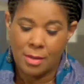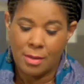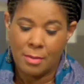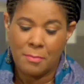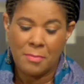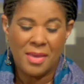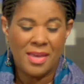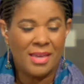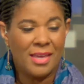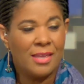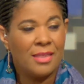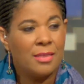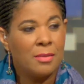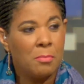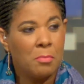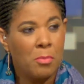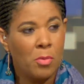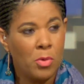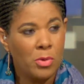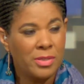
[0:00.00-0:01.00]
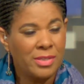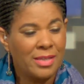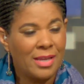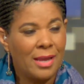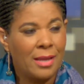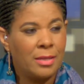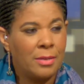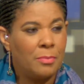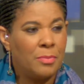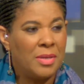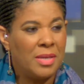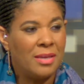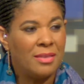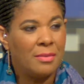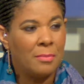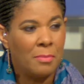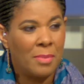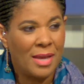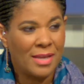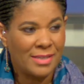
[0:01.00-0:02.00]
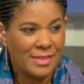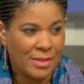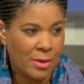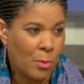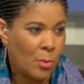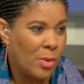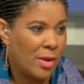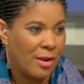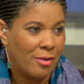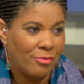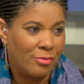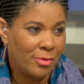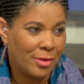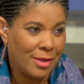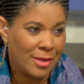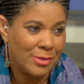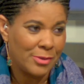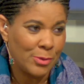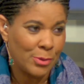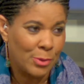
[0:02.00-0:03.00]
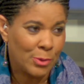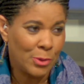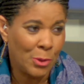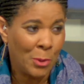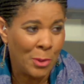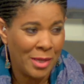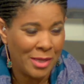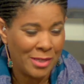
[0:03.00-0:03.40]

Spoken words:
making the most and being the best at whatever it is you're doing.